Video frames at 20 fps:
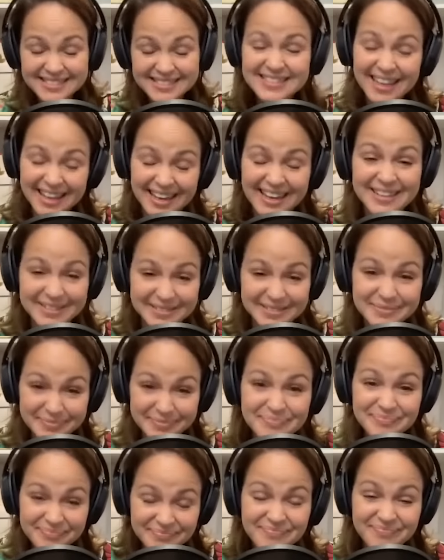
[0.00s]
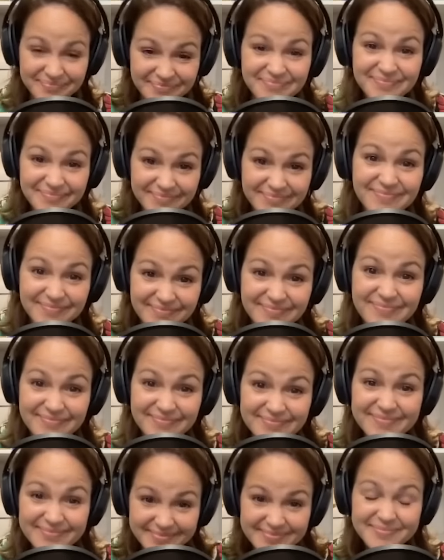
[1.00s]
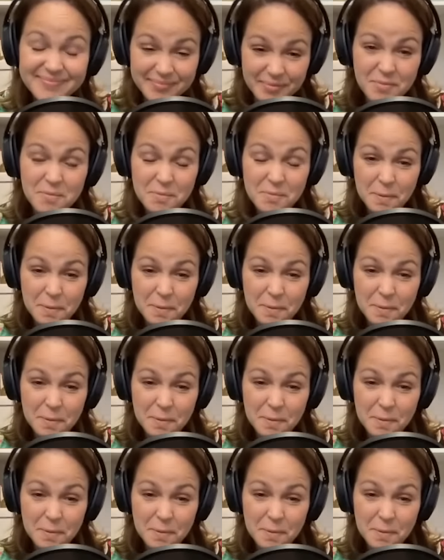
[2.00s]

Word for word: yeah. like yeah. So I